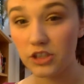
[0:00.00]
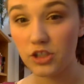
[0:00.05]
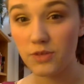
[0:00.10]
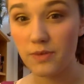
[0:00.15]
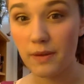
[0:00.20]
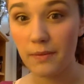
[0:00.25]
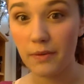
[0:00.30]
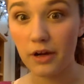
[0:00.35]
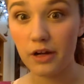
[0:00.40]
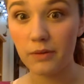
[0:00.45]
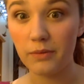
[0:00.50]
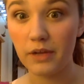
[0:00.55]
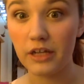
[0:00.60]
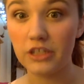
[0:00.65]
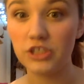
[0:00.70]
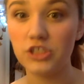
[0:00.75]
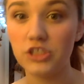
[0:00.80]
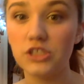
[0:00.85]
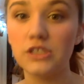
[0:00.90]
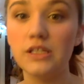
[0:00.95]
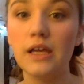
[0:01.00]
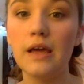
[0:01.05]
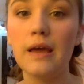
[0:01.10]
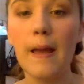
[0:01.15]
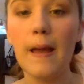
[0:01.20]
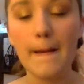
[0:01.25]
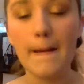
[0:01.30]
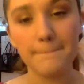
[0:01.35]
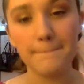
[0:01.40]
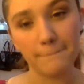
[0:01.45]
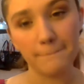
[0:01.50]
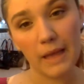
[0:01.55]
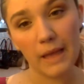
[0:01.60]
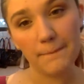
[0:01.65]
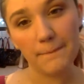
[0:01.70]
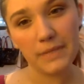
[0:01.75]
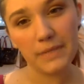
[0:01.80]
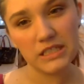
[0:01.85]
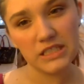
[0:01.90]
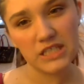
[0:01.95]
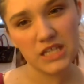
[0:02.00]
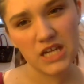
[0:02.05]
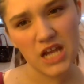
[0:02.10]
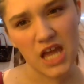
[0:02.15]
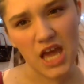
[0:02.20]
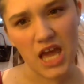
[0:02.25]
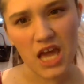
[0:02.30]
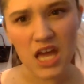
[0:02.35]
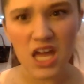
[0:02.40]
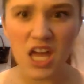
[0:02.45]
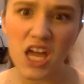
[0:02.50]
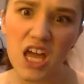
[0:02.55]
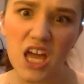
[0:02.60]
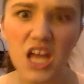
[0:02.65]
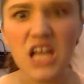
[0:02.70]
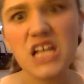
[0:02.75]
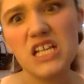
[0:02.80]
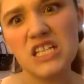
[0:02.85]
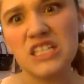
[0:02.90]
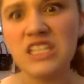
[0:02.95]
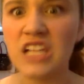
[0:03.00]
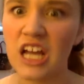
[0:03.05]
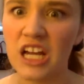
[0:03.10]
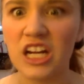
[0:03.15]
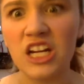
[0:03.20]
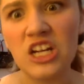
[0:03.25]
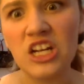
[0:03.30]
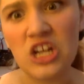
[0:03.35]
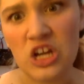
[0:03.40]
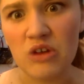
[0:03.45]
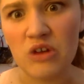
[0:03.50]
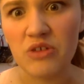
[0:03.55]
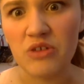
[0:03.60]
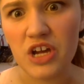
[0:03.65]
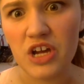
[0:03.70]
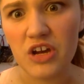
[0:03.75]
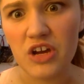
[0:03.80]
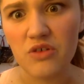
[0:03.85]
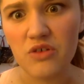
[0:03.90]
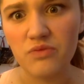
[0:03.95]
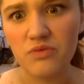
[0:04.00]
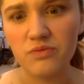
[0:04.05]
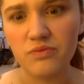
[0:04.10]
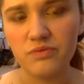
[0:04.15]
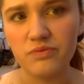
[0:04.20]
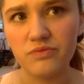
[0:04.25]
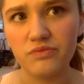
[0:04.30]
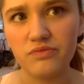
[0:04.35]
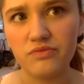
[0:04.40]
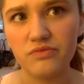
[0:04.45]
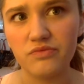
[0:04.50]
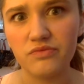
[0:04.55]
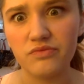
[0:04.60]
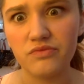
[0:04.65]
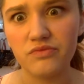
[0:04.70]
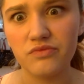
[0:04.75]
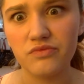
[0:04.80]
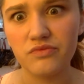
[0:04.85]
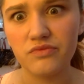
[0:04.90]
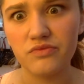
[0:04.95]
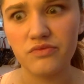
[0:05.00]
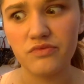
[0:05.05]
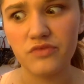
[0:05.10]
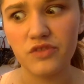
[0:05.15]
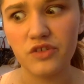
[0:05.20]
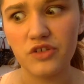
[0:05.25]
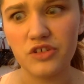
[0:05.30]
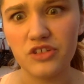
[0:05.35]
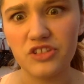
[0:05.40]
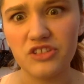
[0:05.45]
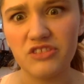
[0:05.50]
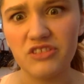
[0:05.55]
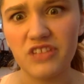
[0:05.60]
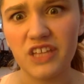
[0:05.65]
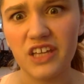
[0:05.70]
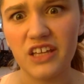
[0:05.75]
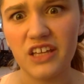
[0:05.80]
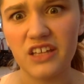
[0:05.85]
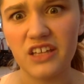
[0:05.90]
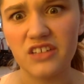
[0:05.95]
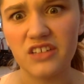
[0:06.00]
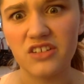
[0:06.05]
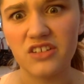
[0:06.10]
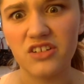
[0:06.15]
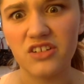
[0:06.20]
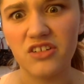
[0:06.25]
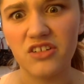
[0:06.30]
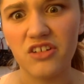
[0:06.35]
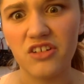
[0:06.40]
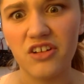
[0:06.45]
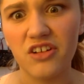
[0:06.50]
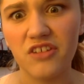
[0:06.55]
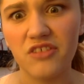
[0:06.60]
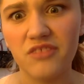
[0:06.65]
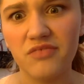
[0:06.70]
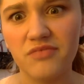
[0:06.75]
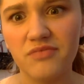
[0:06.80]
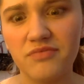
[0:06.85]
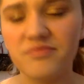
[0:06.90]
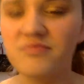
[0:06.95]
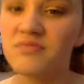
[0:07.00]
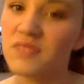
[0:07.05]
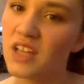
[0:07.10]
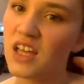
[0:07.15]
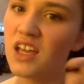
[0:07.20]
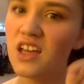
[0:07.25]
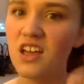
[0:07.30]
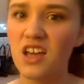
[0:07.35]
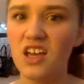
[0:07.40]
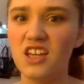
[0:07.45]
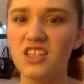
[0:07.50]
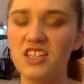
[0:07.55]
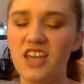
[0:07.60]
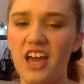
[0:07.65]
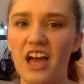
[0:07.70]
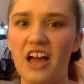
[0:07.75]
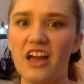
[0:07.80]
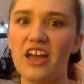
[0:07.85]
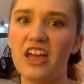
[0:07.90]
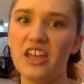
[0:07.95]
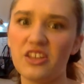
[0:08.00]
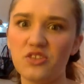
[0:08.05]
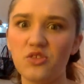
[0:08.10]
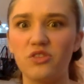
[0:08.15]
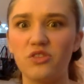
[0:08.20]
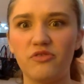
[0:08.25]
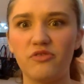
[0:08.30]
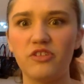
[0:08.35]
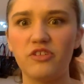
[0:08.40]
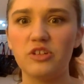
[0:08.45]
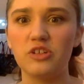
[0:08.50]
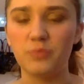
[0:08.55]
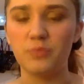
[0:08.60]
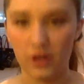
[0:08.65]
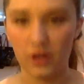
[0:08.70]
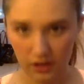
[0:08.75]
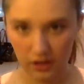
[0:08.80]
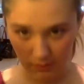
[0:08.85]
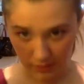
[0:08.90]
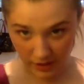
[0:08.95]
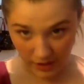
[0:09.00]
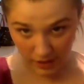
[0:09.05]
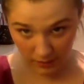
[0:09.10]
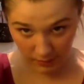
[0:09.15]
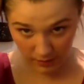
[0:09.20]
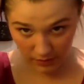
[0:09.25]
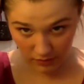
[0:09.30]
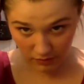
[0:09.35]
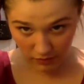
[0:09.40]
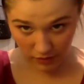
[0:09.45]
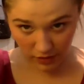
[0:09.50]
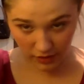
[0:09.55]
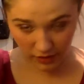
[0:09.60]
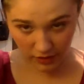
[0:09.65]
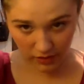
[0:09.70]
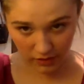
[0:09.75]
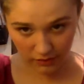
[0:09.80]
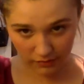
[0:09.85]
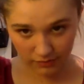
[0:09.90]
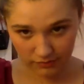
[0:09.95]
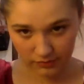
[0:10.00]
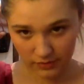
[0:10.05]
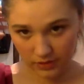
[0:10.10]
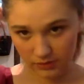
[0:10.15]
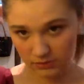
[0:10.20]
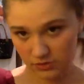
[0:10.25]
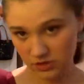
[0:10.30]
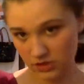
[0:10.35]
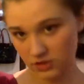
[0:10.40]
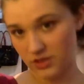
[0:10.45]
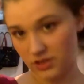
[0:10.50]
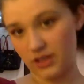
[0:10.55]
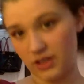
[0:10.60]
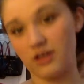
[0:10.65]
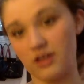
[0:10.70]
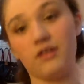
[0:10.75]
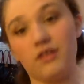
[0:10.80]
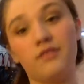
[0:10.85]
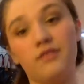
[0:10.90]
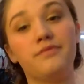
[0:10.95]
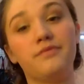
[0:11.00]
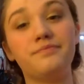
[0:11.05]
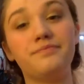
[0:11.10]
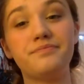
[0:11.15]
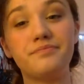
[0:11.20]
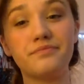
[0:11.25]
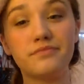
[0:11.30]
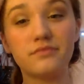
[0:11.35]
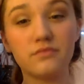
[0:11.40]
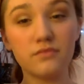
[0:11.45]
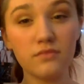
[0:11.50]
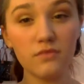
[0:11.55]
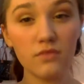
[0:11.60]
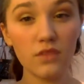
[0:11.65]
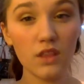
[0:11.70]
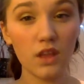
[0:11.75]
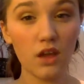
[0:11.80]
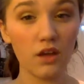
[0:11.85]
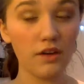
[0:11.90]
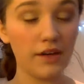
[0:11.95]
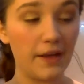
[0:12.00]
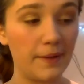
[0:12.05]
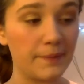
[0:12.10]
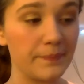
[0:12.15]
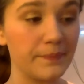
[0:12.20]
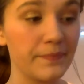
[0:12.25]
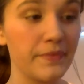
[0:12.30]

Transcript: to do my bottom lashes But today is not a no-go. Or today is a no-go. Yeah, ignore the first part. And my headband's falling off. I'm just going to take it off. Okay.